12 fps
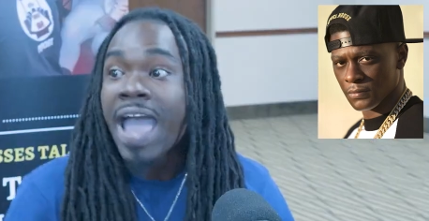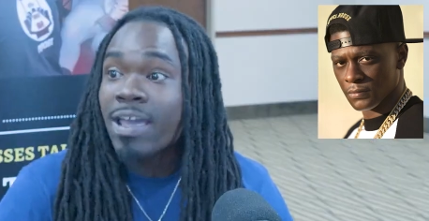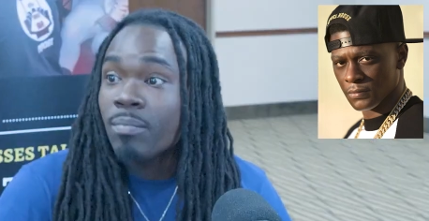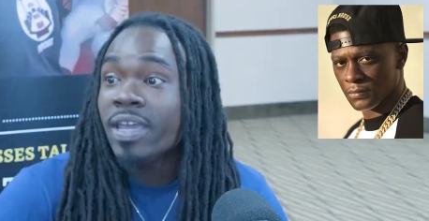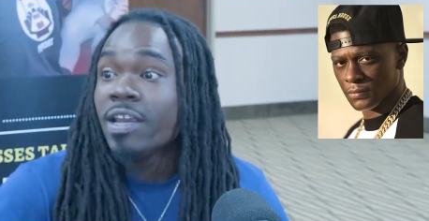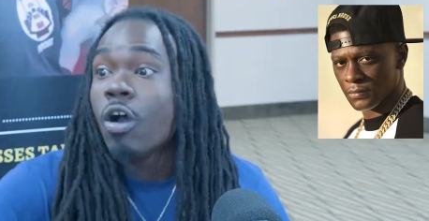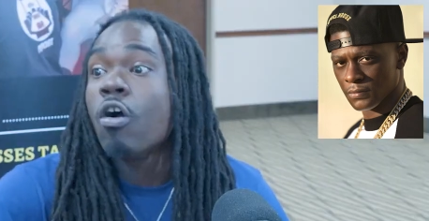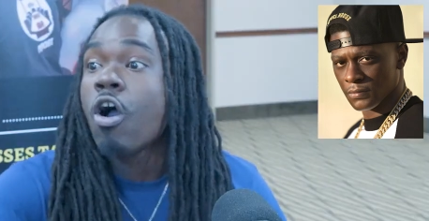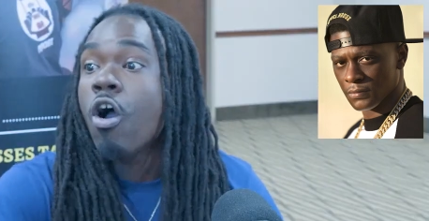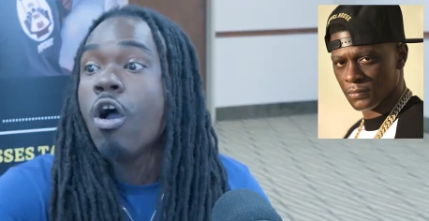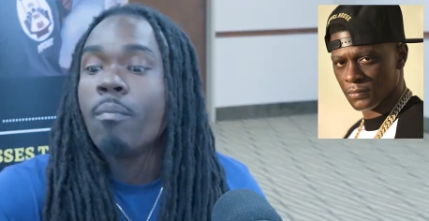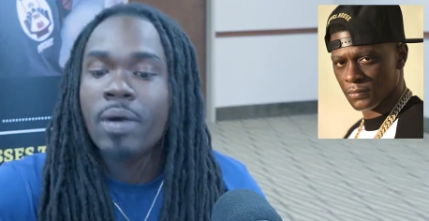Speaker 1: I, I ain't mean
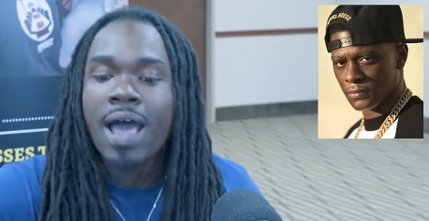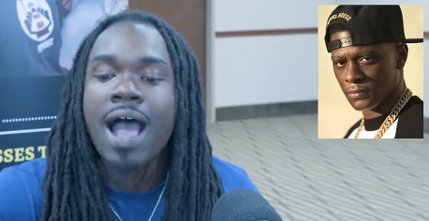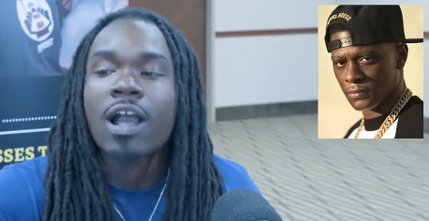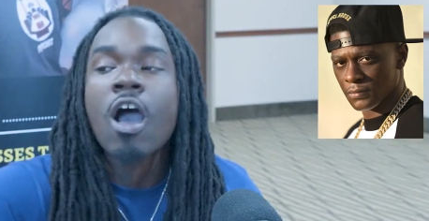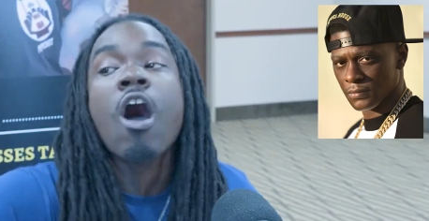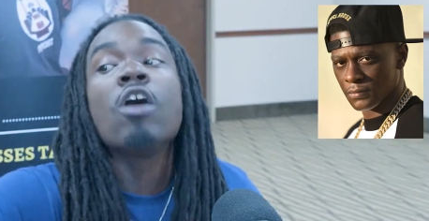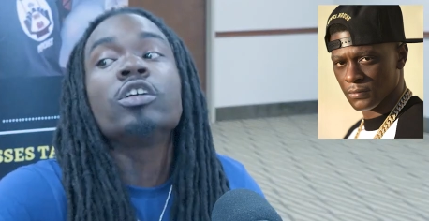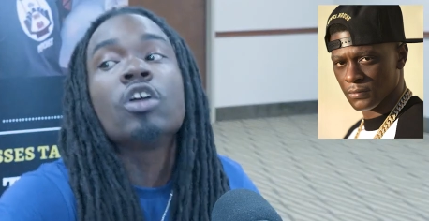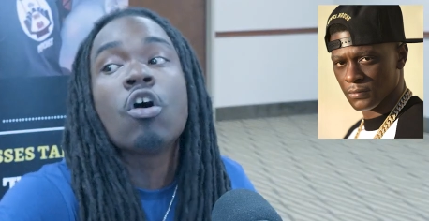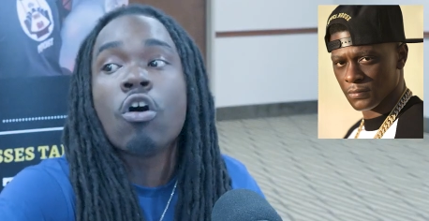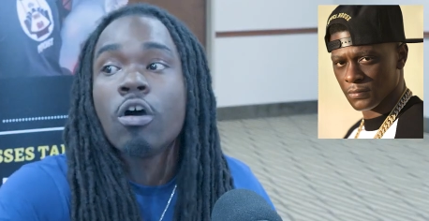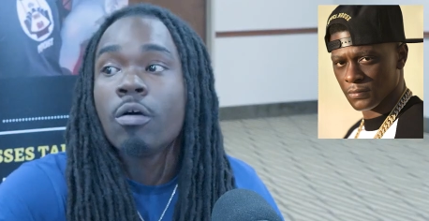no harm, but I
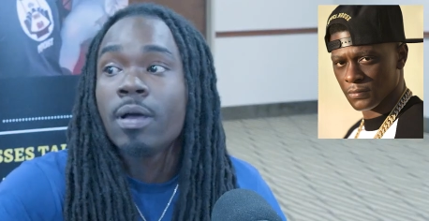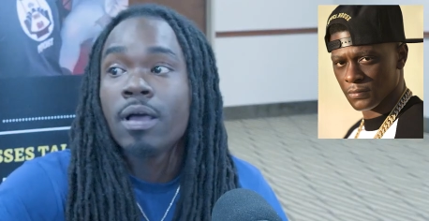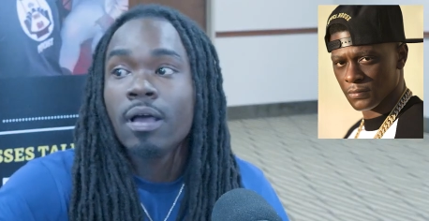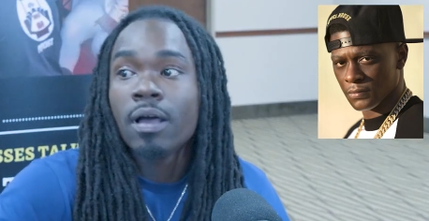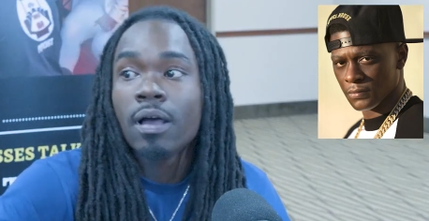called. Listen,